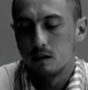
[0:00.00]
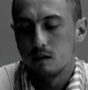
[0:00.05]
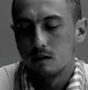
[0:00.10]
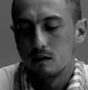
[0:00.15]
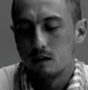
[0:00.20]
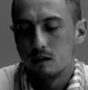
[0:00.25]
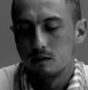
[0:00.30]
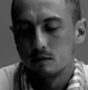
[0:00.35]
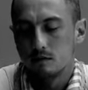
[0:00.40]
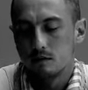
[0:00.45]

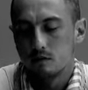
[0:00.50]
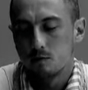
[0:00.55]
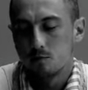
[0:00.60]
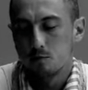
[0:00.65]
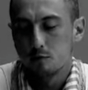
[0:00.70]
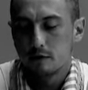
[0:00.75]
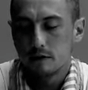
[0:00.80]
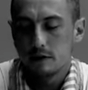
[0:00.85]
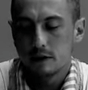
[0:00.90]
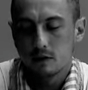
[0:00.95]
London's a
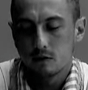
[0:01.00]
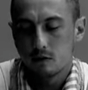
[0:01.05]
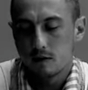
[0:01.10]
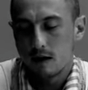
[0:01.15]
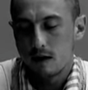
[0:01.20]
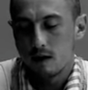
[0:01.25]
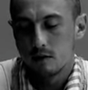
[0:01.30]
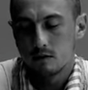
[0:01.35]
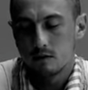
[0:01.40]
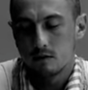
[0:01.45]
breeding
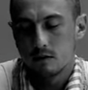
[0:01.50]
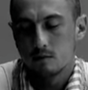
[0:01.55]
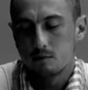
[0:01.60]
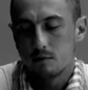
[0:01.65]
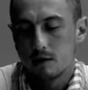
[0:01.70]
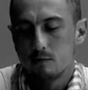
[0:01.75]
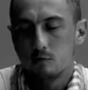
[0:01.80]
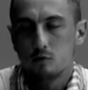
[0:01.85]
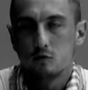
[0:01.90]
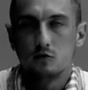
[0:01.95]
ground and then
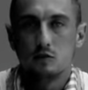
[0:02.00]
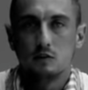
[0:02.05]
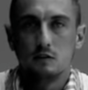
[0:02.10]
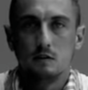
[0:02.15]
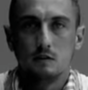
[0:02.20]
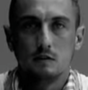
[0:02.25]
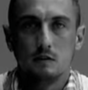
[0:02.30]
people should